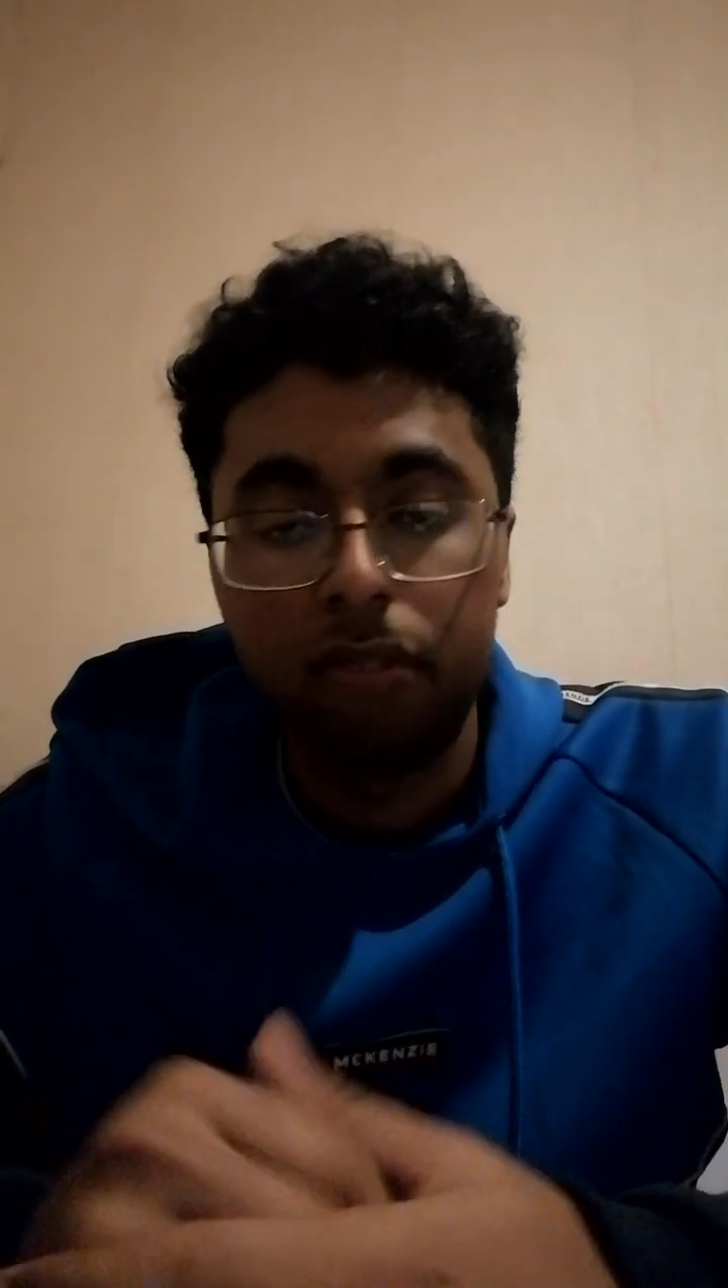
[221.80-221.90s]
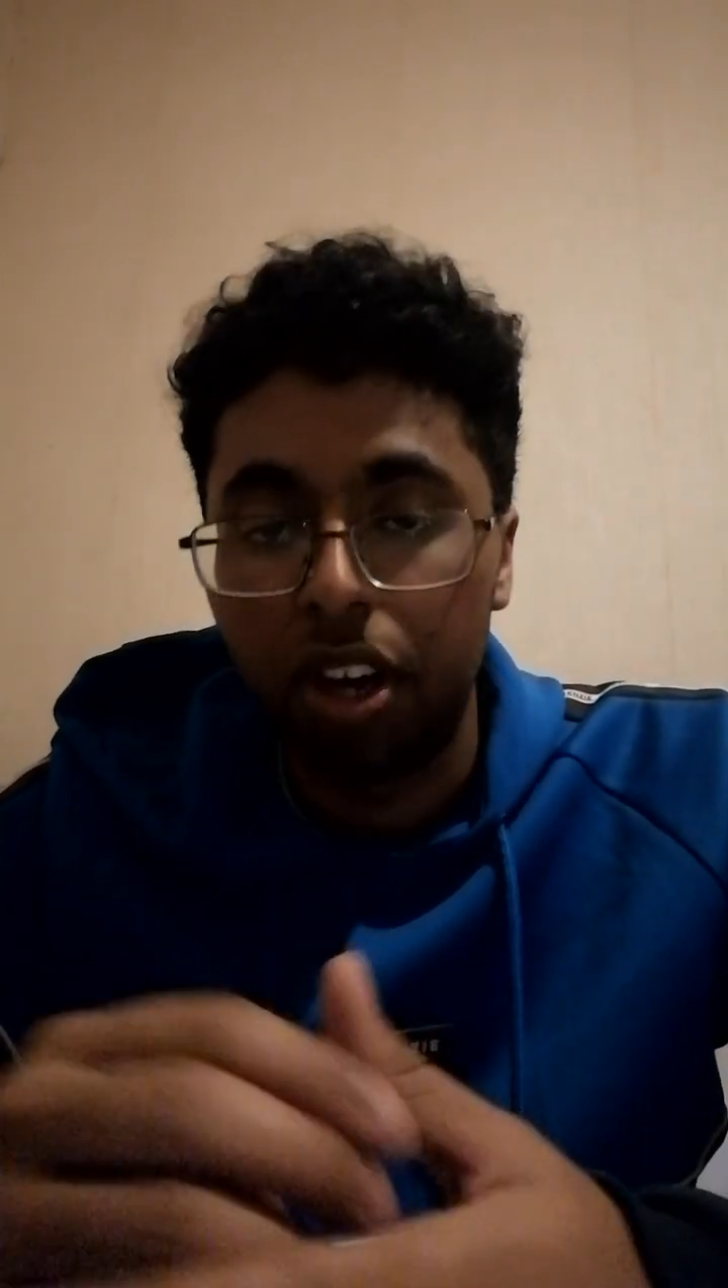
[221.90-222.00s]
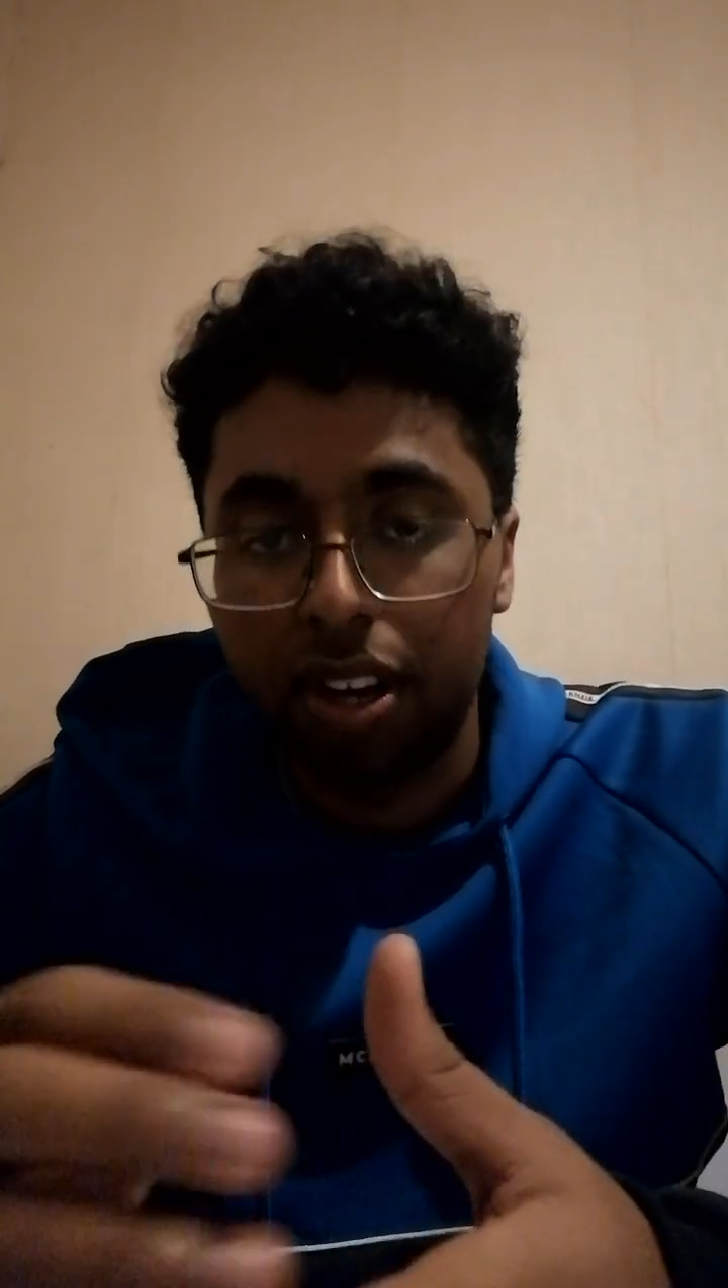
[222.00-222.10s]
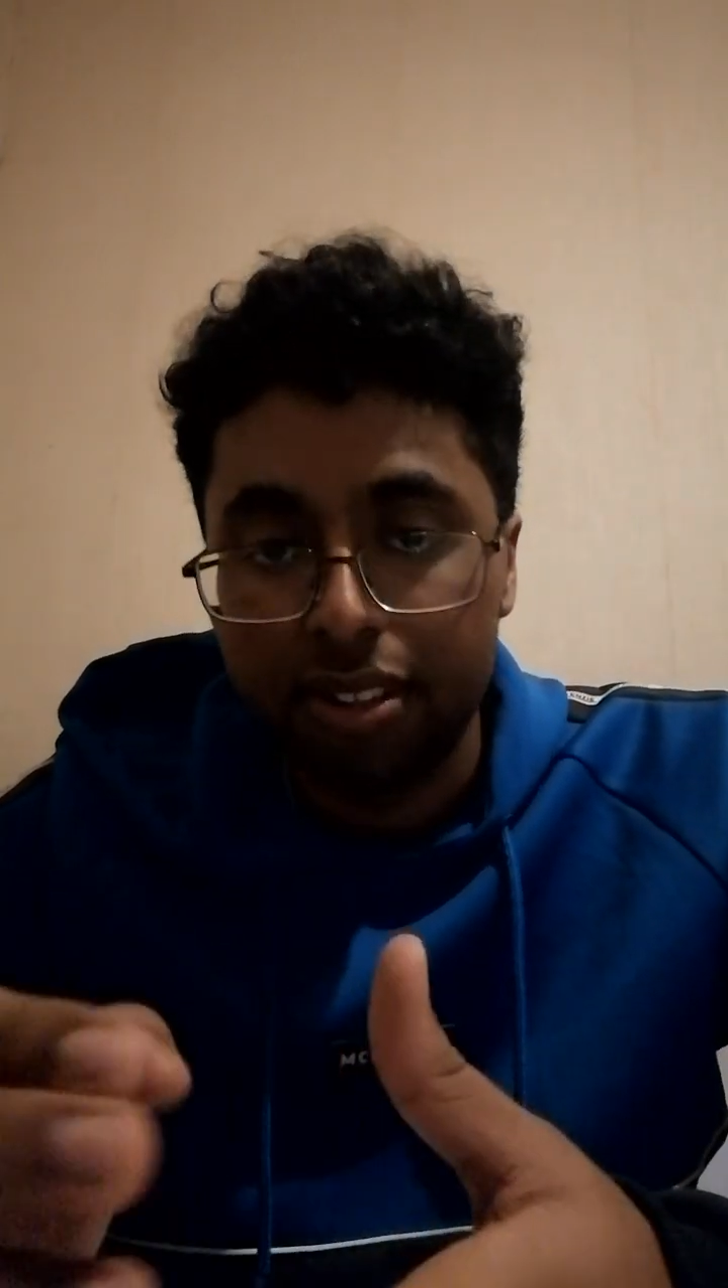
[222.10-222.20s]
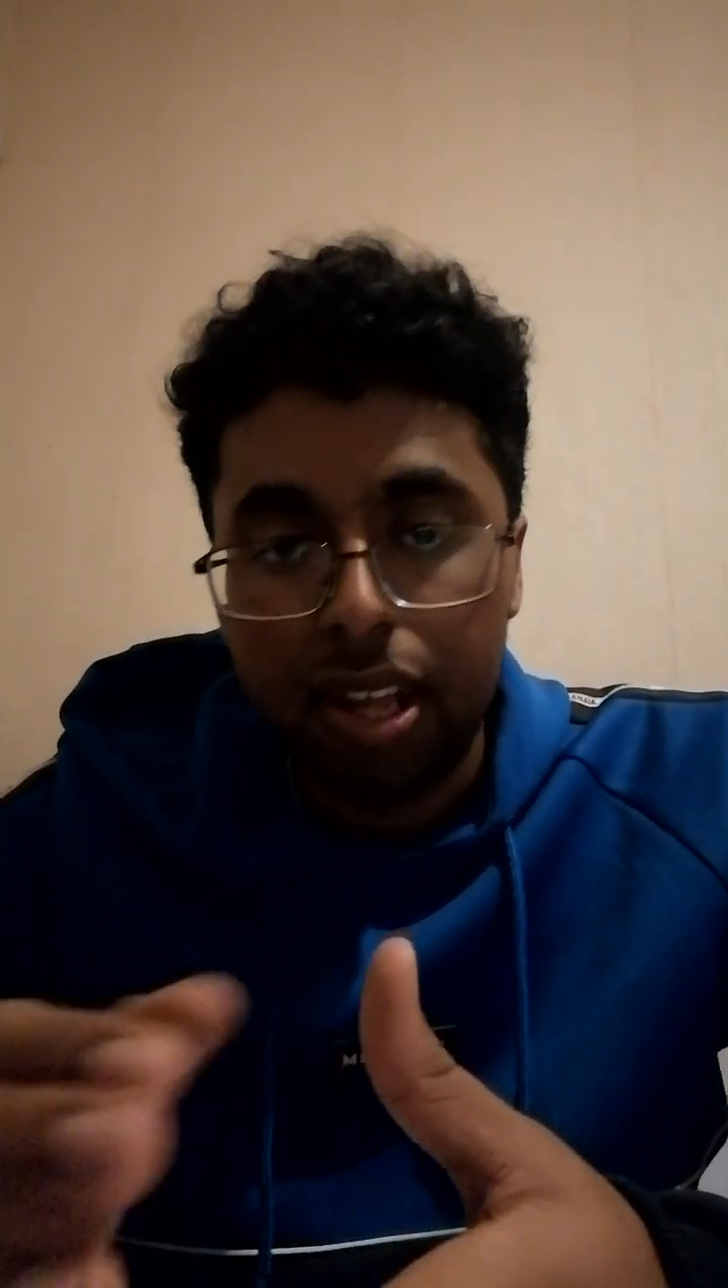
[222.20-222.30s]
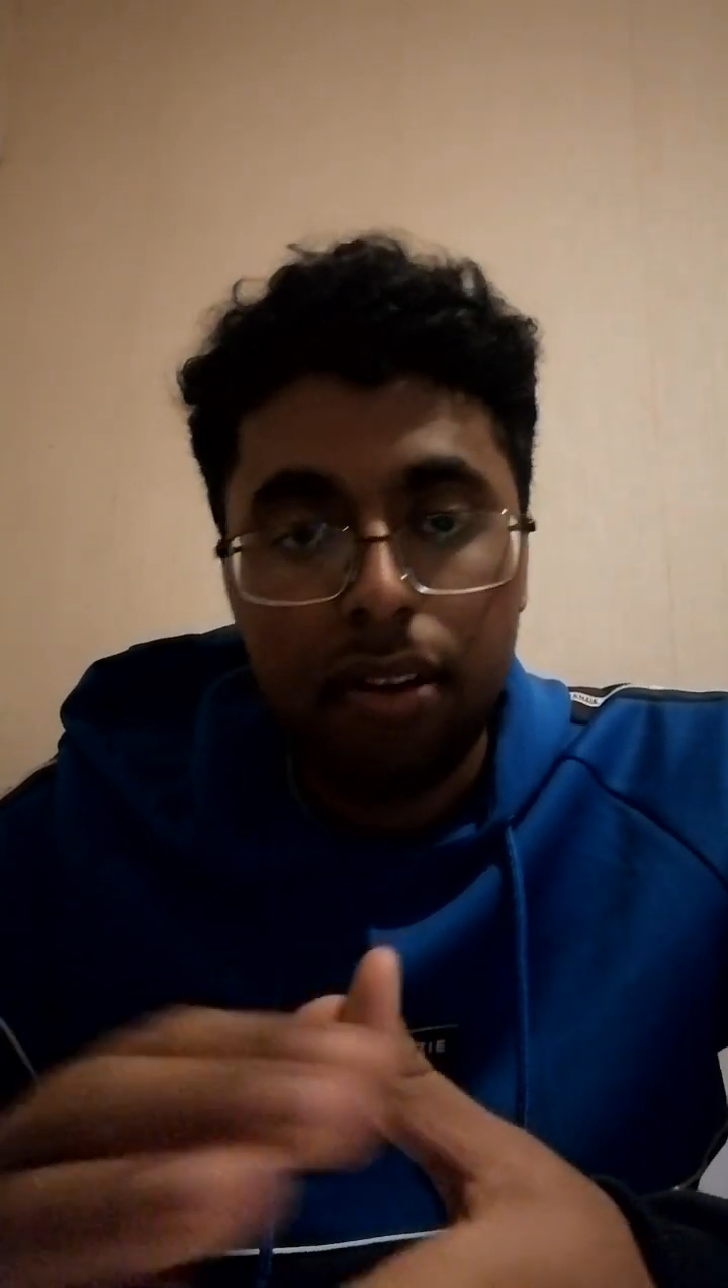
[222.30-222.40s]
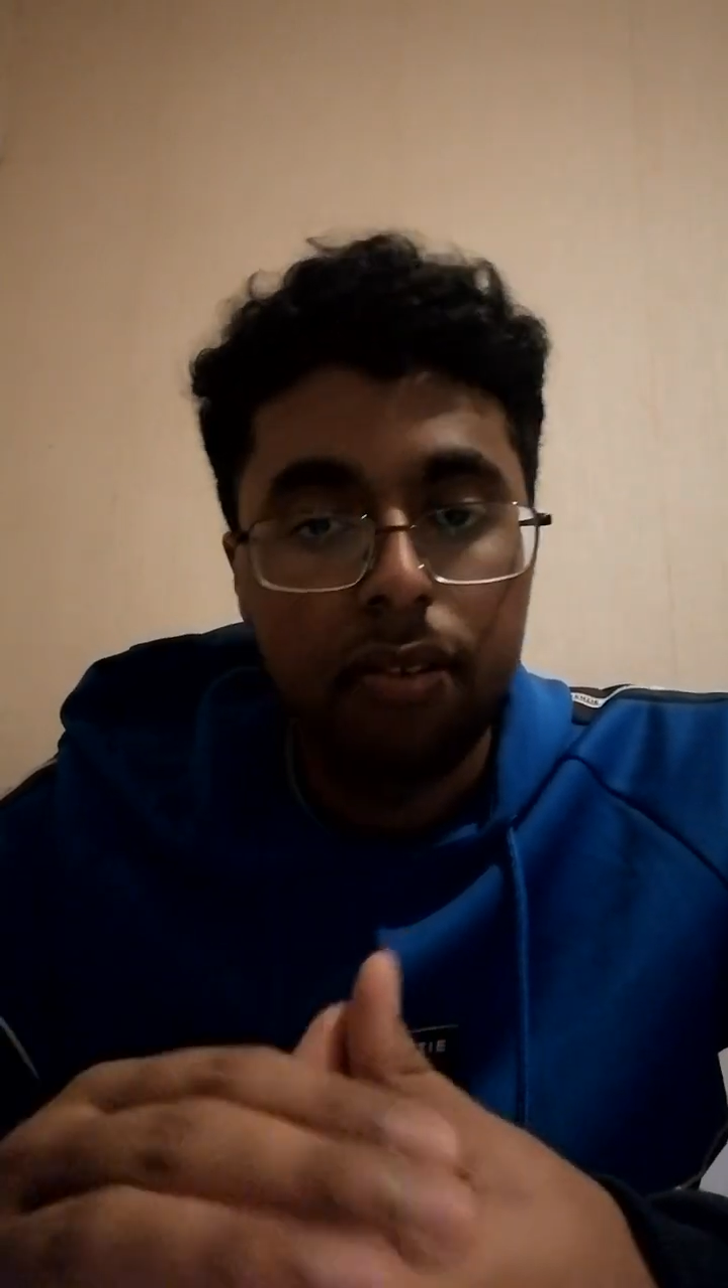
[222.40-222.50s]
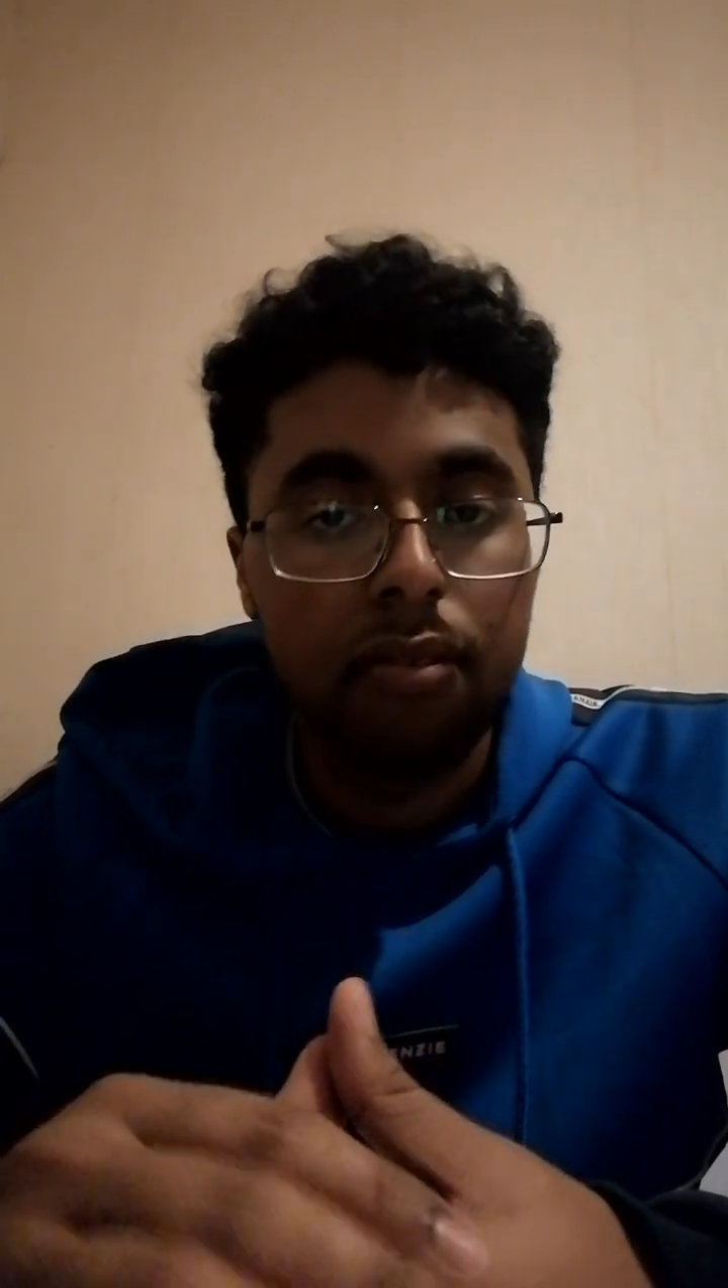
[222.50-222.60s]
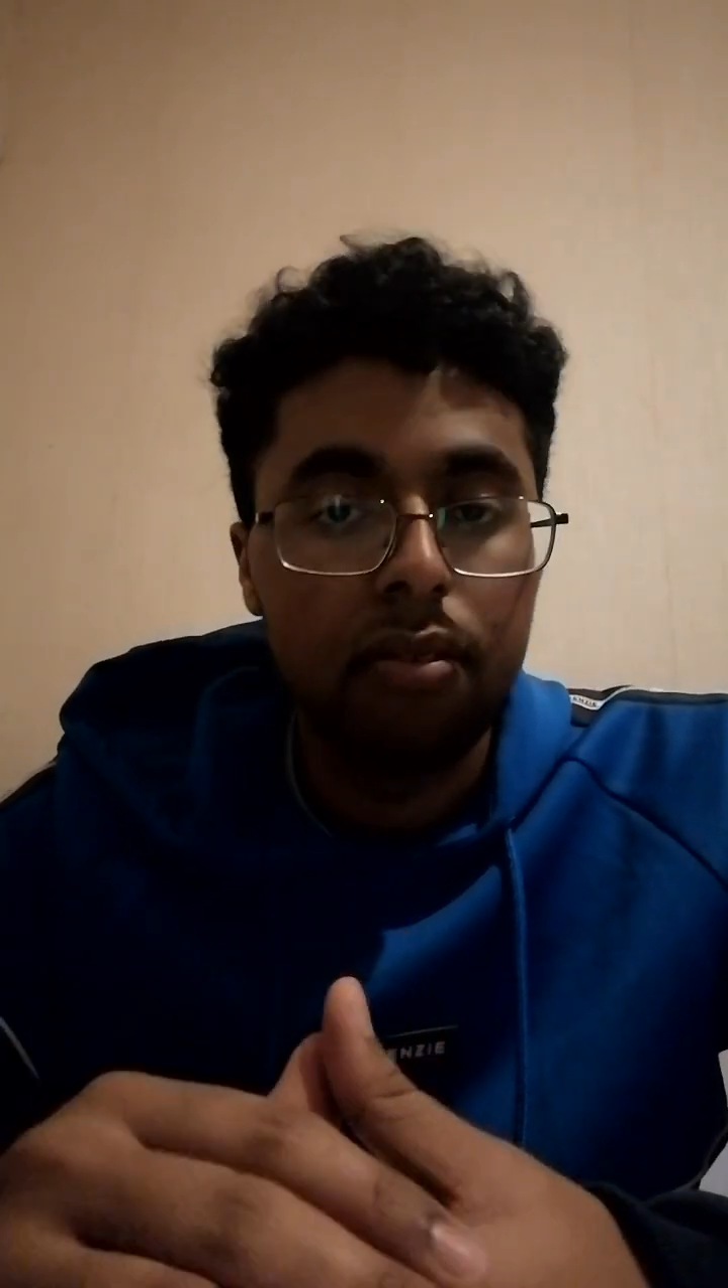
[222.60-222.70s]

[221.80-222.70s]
Understand?